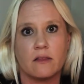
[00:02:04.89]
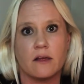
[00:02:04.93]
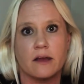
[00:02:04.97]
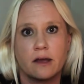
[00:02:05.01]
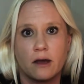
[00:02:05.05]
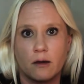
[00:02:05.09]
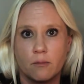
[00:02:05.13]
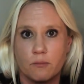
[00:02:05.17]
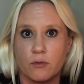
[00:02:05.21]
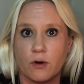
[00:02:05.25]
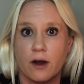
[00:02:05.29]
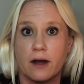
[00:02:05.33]

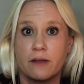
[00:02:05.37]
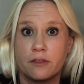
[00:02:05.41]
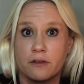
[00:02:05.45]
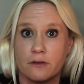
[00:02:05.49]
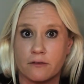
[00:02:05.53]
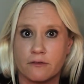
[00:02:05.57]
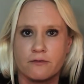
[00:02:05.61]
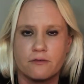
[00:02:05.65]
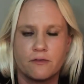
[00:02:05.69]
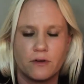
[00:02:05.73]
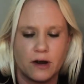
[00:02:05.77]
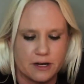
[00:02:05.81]
like a breath
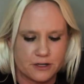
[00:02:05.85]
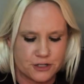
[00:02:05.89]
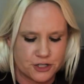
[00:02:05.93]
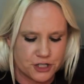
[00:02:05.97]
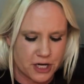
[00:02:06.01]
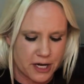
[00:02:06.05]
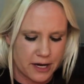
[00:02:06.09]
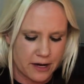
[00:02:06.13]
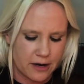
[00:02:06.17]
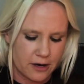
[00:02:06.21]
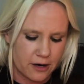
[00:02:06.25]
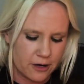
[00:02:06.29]
of
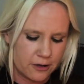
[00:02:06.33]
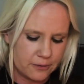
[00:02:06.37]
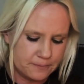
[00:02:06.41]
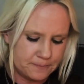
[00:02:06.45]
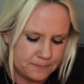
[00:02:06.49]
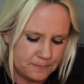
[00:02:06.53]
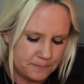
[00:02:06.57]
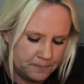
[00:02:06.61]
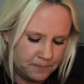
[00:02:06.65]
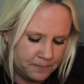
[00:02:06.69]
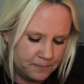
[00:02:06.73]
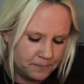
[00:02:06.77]
fresh air.